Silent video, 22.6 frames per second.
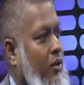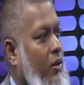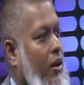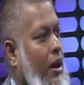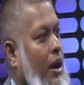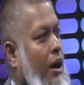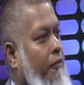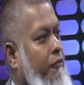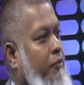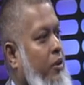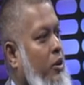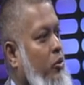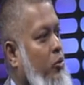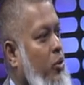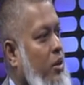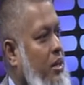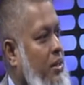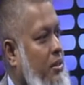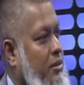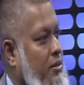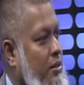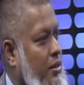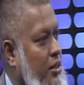after
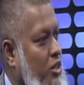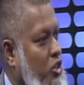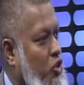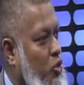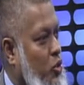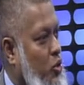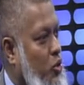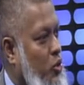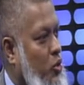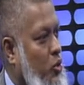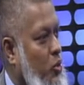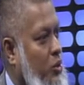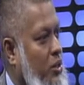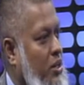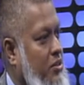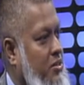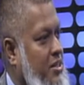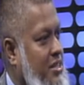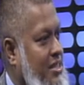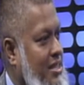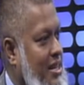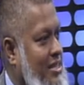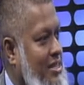23rd June
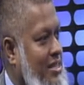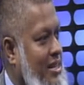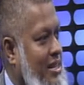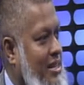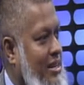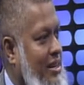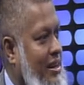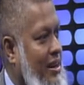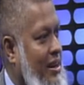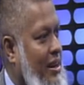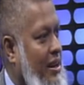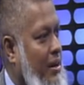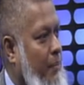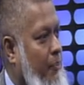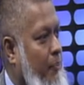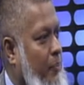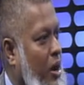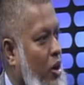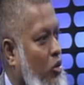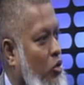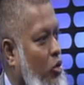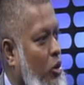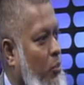2016,
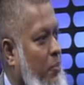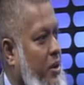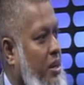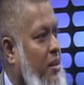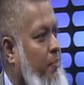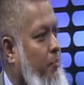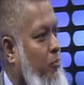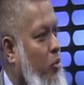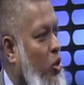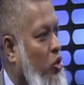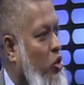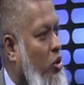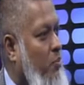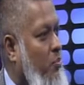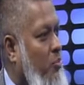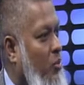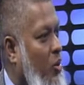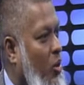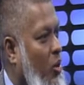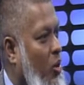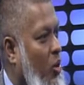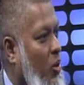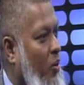pound will be in the bottom
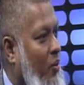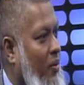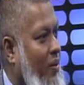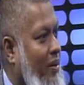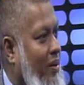low.